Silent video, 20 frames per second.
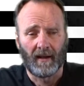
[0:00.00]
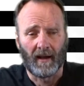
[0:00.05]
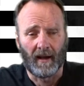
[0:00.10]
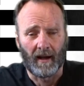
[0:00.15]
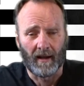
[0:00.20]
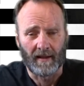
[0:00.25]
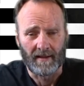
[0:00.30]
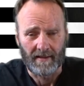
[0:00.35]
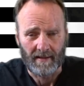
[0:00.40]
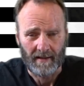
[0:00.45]

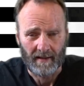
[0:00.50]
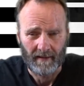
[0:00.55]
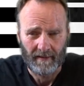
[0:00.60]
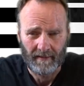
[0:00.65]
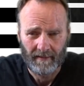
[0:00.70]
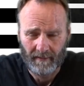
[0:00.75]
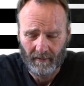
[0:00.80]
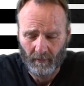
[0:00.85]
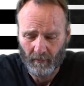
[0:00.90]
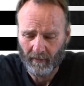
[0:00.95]
and
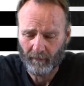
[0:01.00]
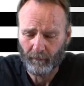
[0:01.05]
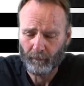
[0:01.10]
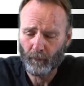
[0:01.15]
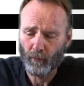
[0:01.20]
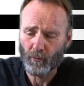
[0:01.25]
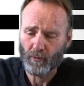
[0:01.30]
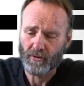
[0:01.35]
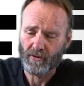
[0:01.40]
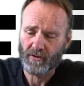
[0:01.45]
we're
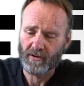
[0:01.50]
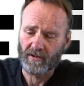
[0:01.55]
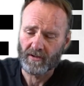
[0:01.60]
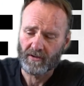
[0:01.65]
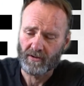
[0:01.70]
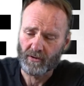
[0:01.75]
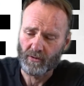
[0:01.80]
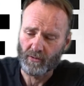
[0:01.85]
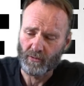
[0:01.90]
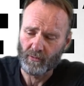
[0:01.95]

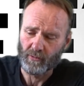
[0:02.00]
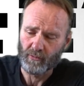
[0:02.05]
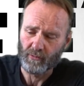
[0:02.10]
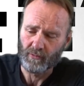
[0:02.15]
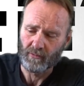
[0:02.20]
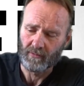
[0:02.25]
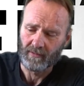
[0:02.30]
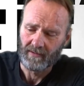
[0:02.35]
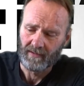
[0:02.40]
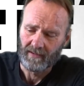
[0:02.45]
forced
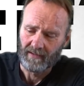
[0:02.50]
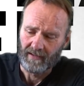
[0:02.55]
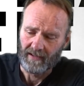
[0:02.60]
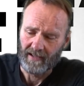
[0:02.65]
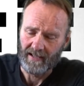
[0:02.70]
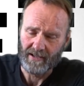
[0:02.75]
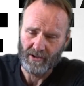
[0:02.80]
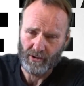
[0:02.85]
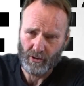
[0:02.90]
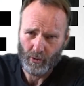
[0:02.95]
to
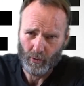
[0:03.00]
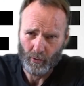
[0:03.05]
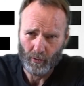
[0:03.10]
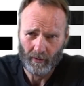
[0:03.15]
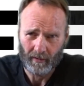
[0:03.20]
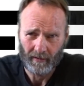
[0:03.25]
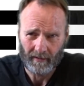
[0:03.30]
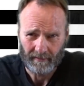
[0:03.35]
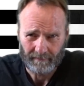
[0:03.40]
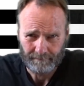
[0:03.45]

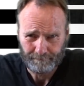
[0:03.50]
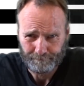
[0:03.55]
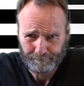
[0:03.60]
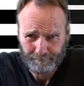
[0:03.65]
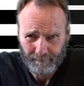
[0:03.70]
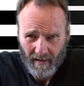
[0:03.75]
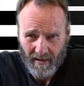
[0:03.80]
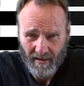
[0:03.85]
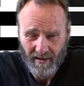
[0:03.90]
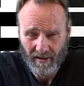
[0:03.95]
endure
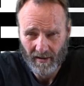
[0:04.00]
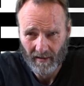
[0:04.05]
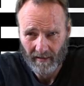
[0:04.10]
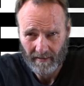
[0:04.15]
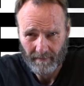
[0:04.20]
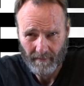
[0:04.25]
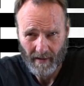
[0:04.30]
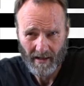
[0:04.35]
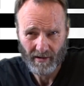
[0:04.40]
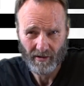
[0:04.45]

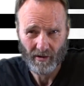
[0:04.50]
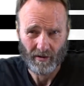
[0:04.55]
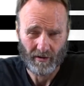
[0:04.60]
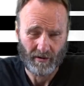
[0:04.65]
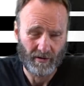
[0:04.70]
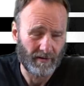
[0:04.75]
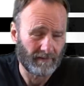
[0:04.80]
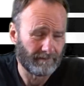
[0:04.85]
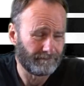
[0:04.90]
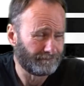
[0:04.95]
silly
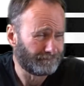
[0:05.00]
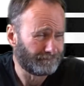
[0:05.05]
measures